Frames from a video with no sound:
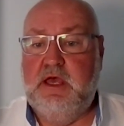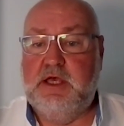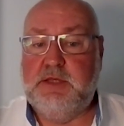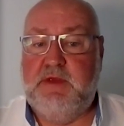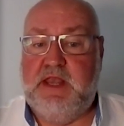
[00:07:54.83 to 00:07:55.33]

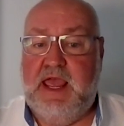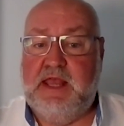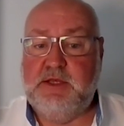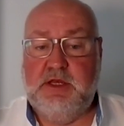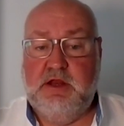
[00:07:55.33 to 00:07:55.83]
has been
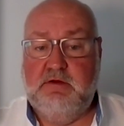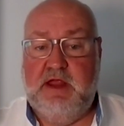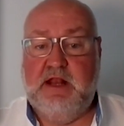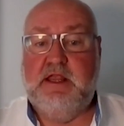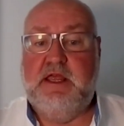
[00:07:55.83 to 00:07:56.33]
entered
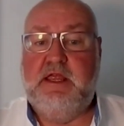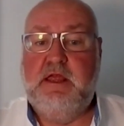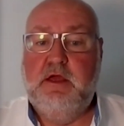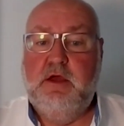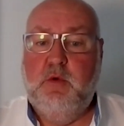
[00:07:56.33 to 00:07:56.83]
correctly,